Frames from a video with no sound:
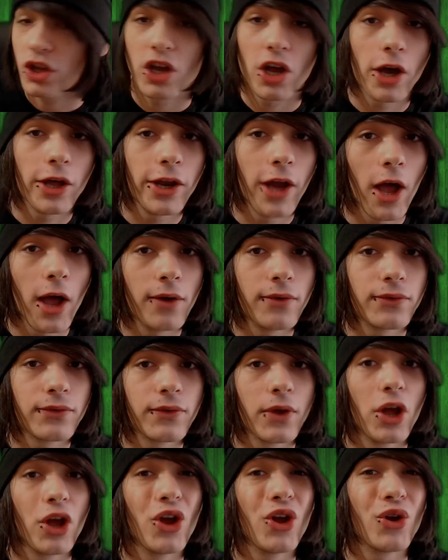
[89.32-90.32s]
cut off
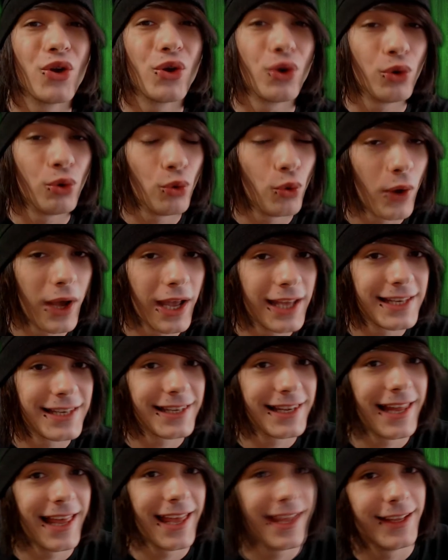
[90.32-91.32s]
her right
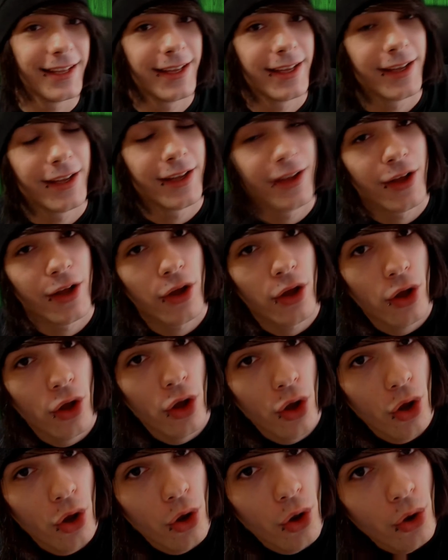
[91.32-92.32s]
leg,
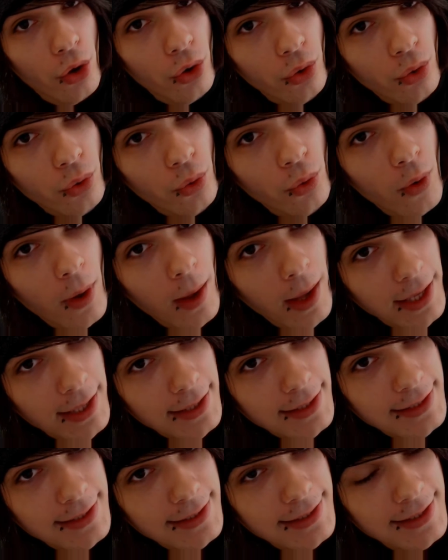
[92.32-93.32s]
her
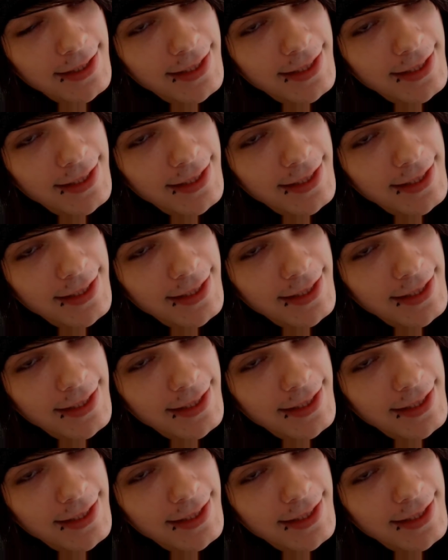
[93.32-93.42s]
right